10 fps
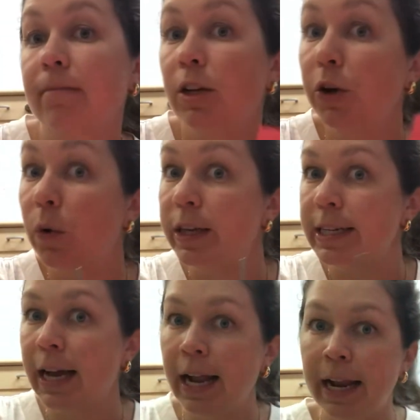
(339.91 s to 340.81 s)
you're going to
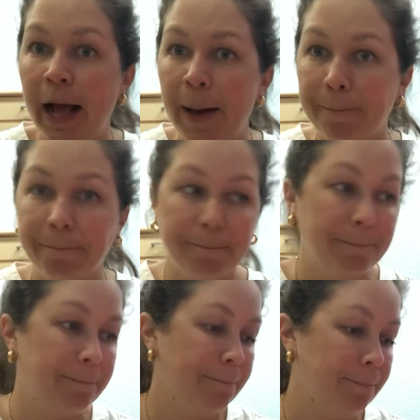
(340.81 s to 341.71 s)
cut it up.
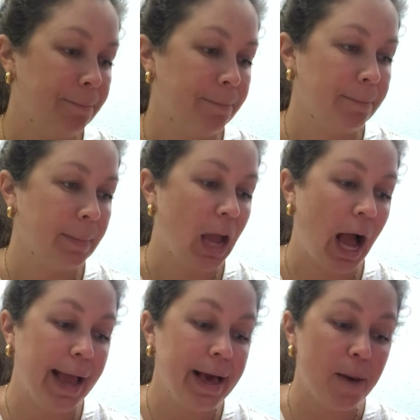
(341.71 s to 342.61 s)

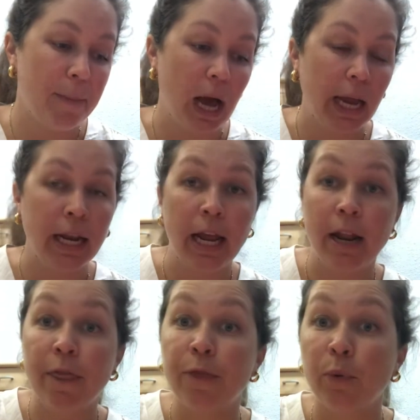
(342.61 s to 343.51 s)
I cut mine in
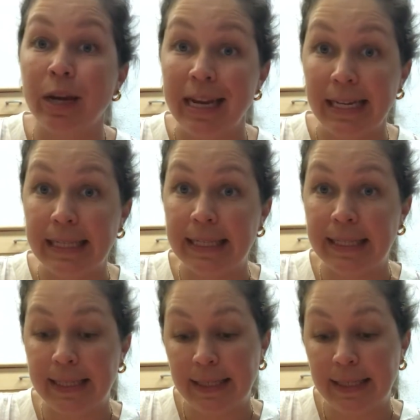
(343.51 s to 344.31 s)
threes.